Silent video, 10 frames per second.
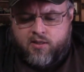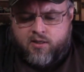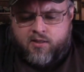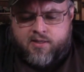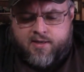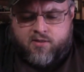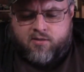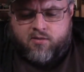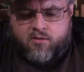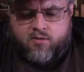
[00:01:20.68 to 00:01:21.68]

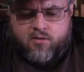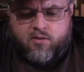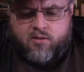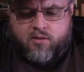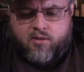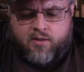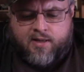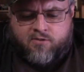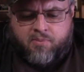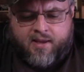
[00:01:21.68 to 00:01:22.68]
text,
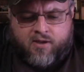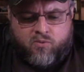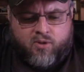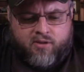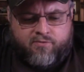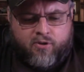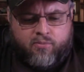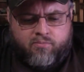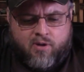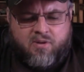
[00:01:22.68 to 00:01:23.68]
lots of black and white,
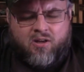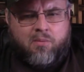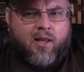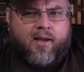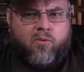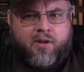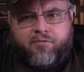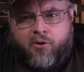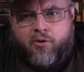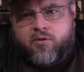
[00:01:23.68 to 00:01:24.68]
primarily black and white
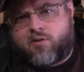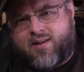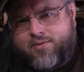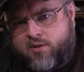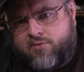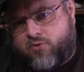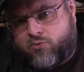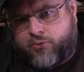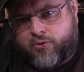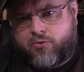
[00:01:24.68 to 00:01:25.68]
photos, because obviously if it's a
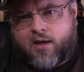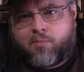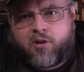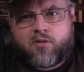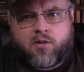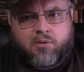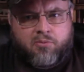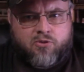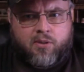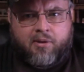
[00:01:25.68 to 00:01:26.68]
World War II topic, it's going to be
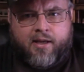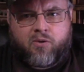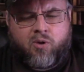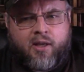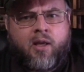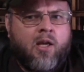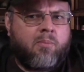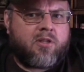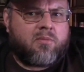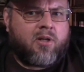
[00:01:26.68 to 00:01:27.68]
mostly black and white,
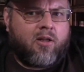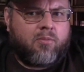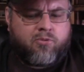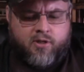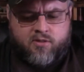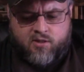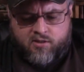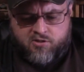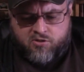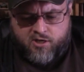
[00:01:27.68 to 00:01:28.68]
but some color prints and
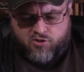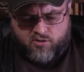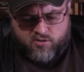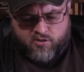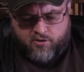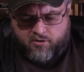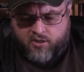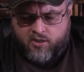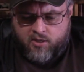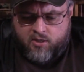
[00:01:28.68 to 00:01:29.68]
illustrations. So
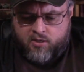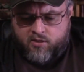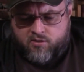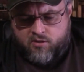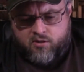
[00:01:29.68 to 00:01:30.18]
here's a good